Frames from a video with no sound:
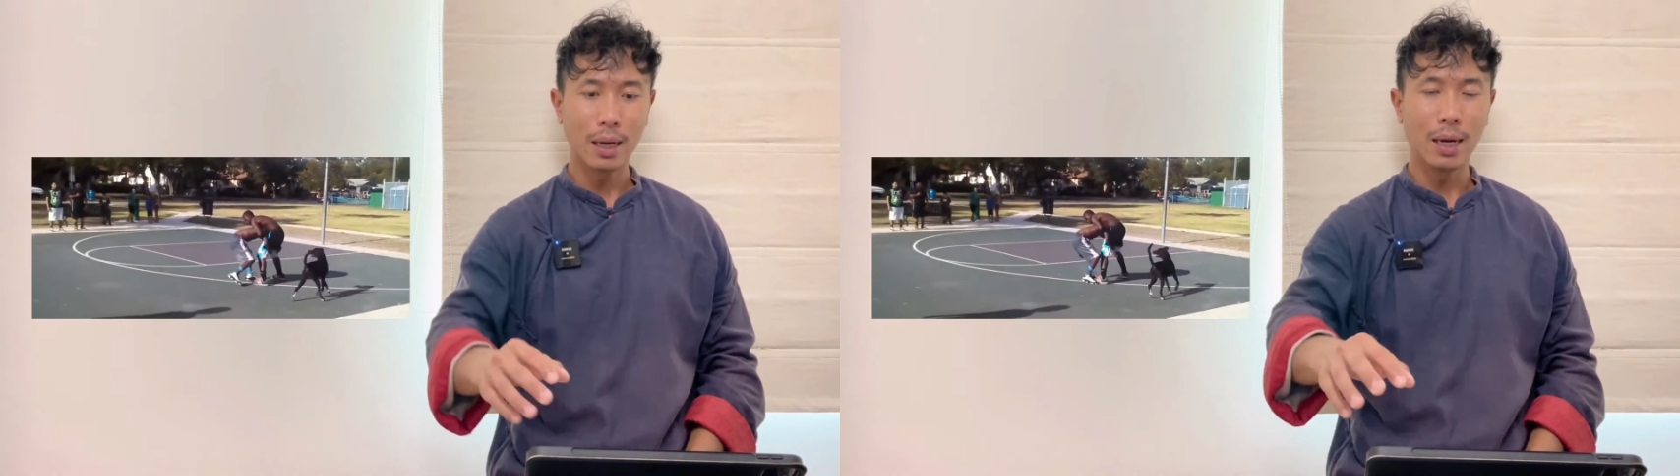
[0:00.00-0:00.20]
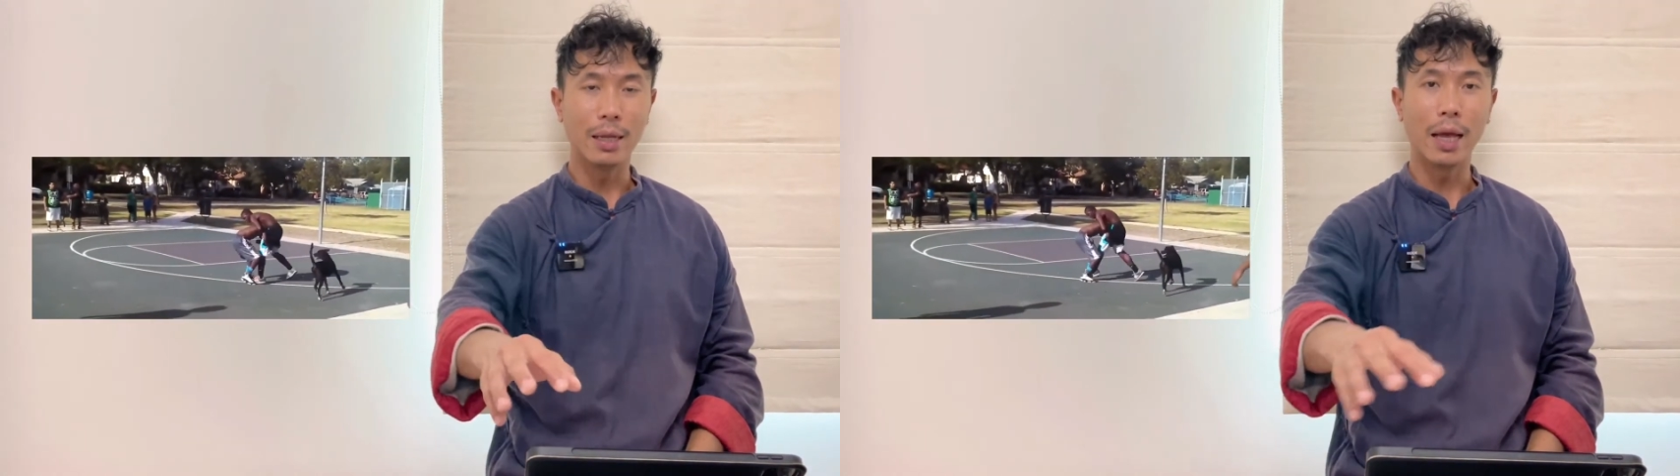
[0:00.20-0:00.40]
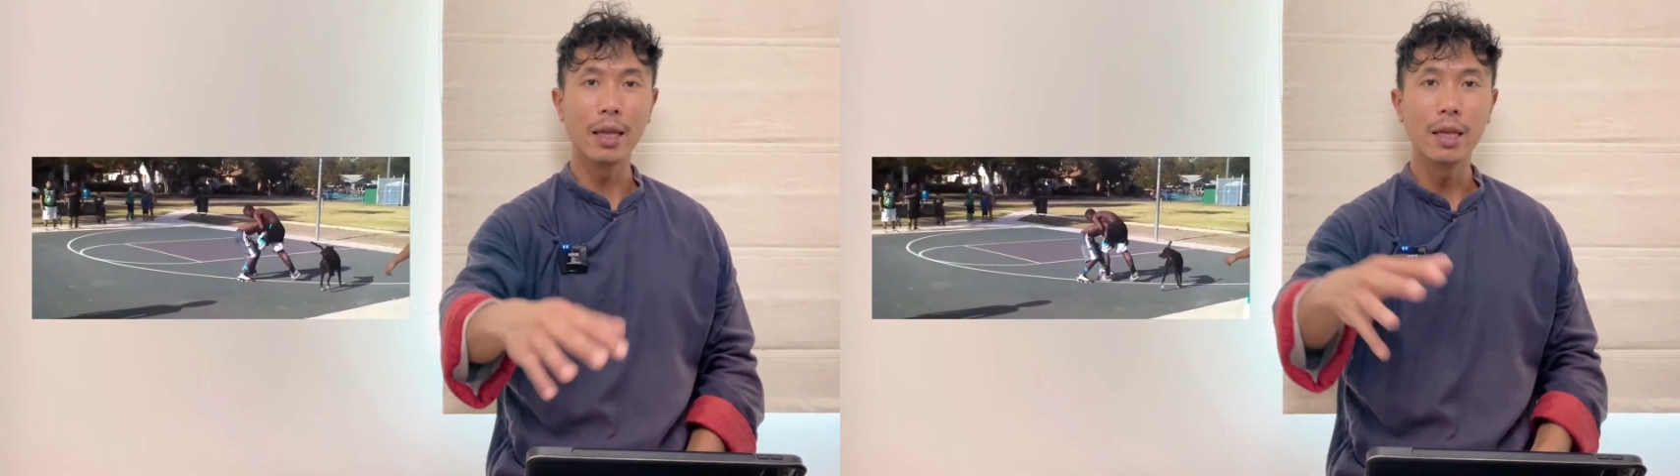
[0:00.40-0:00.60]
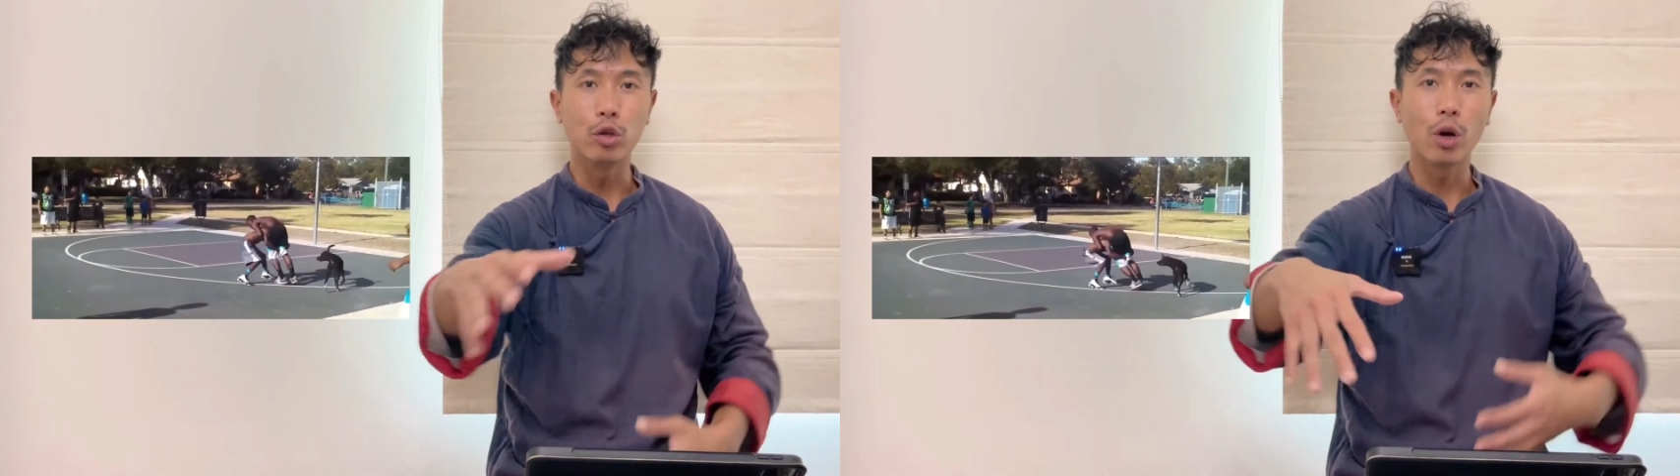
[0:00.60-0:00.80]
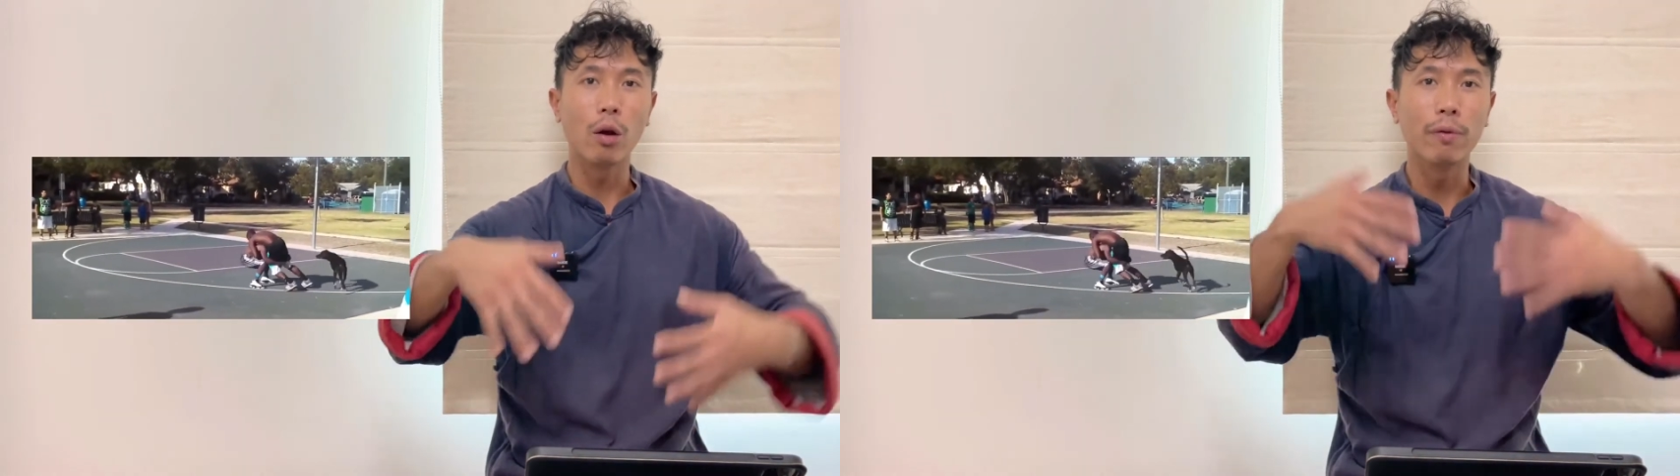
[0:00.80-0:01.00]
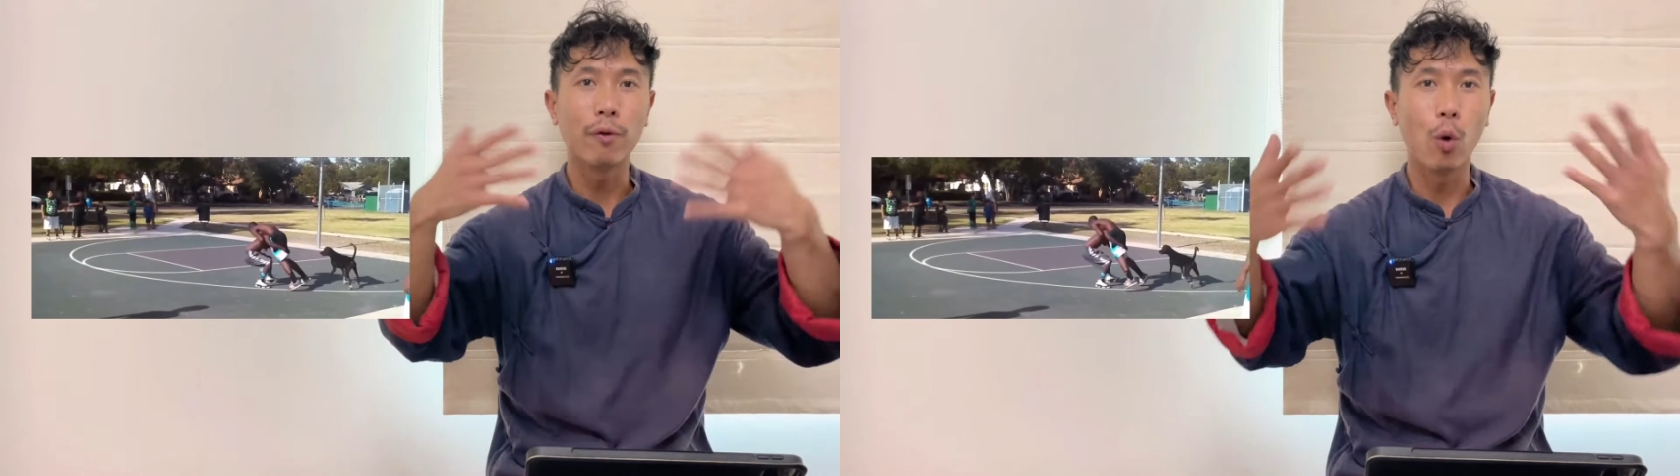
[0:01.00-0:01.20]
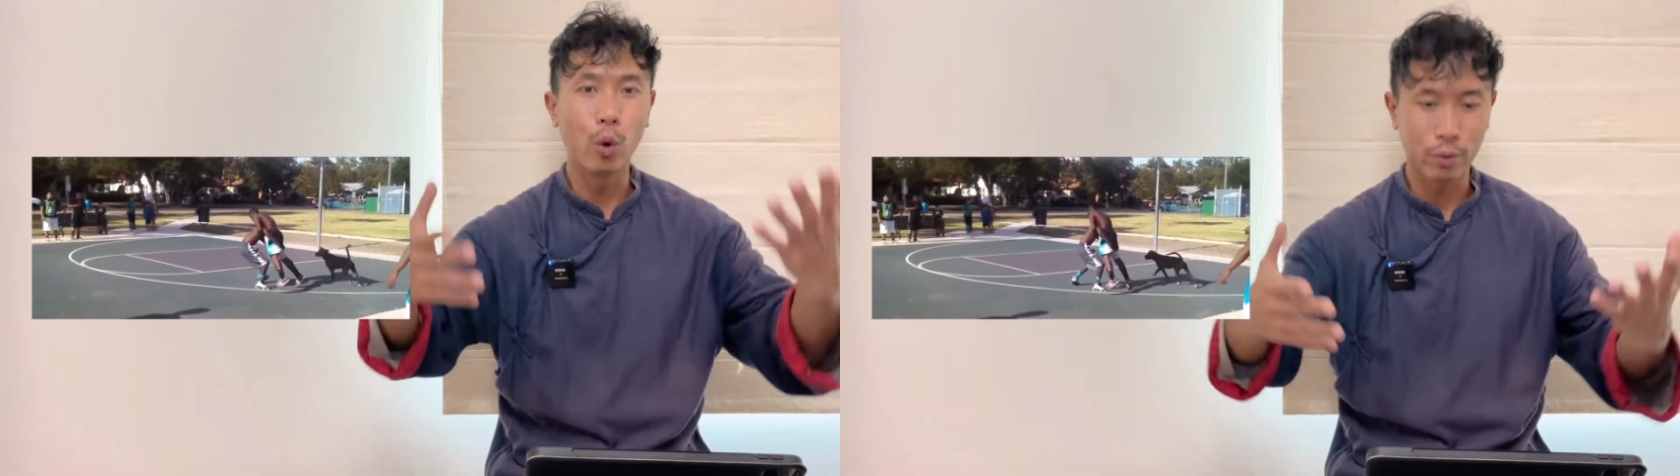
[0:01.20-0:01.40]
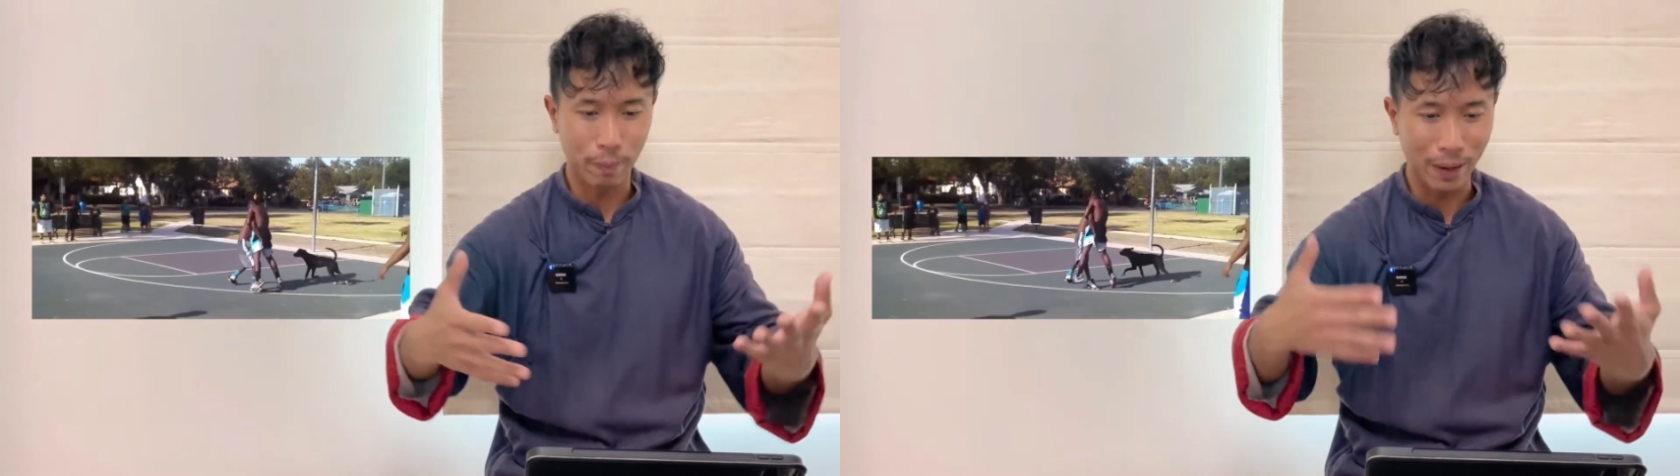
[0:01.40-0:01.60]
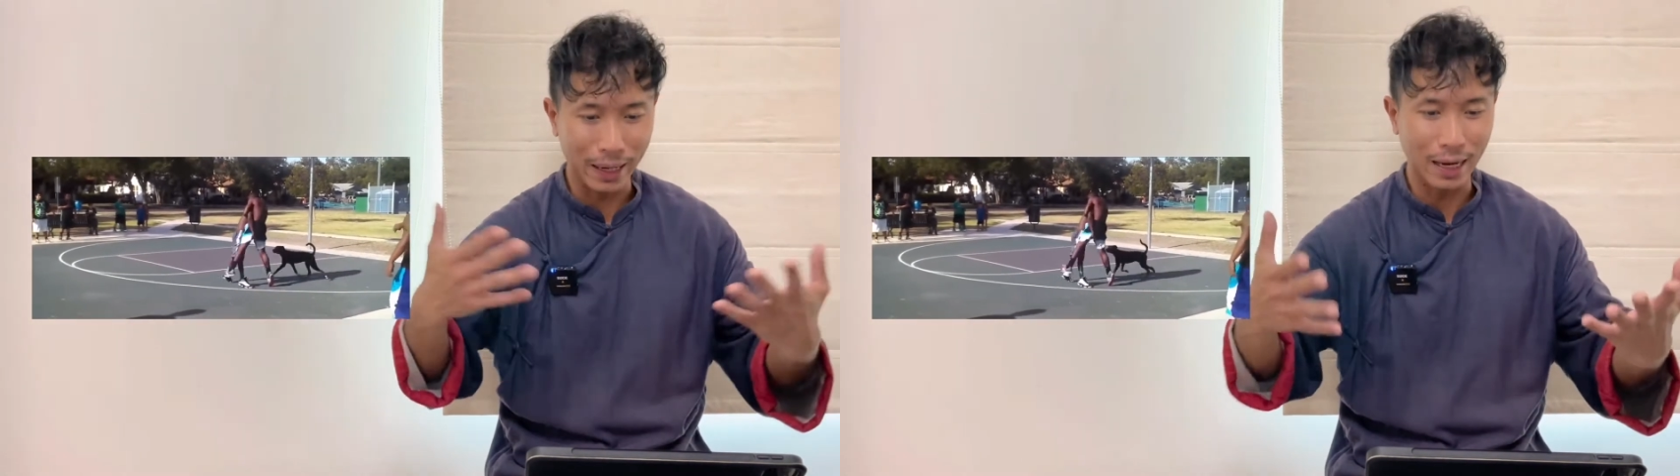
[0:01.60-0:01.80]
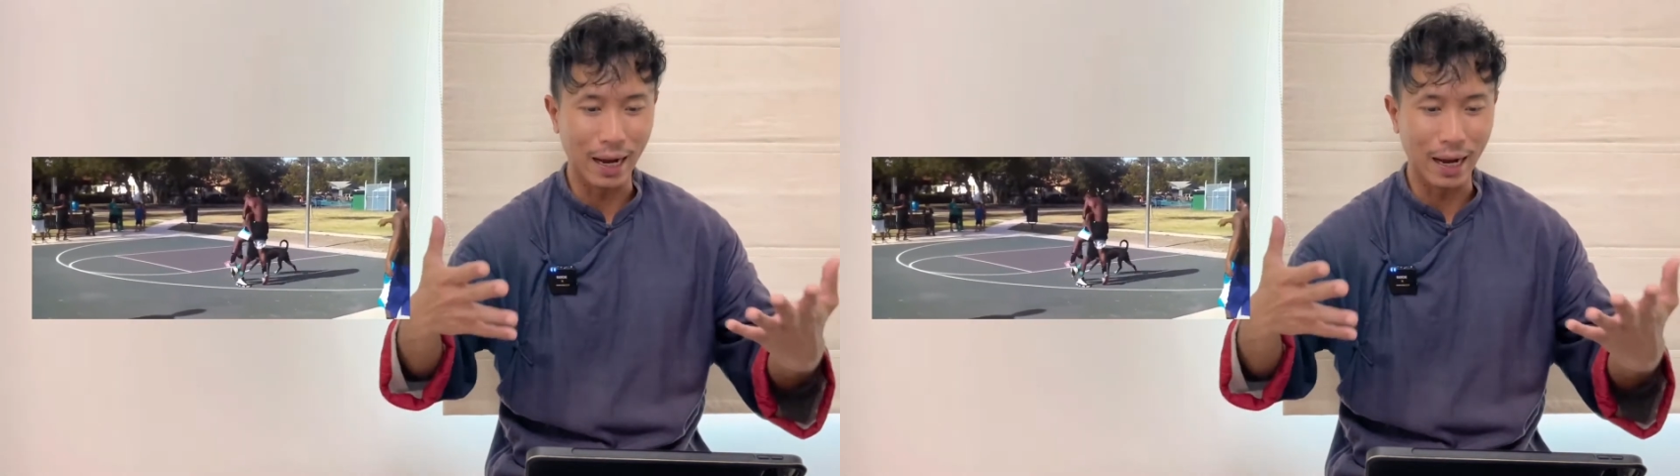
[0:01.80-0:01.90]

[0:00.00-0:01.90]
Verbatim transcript: And then he try to fold the big